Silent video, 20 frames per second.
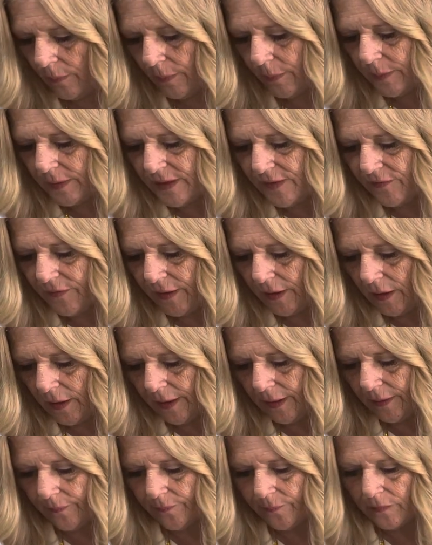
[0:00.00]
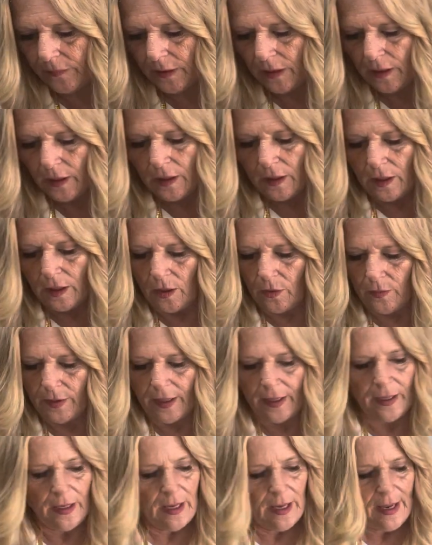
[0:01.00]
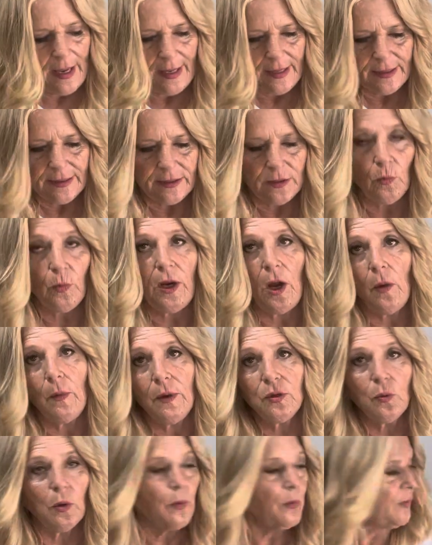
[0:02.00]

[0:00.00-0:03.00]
one was feeling. Okay, so we always work